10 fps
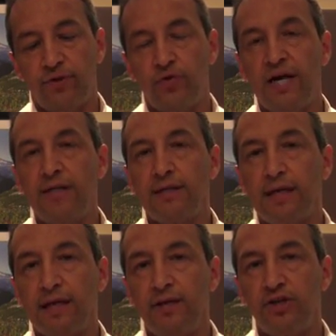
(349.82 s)

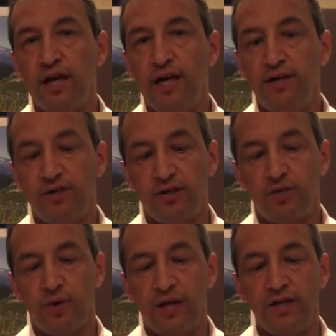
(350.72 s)
transiently change
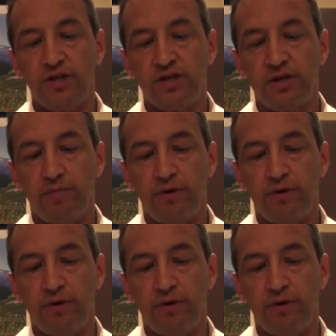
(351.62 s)
the relationship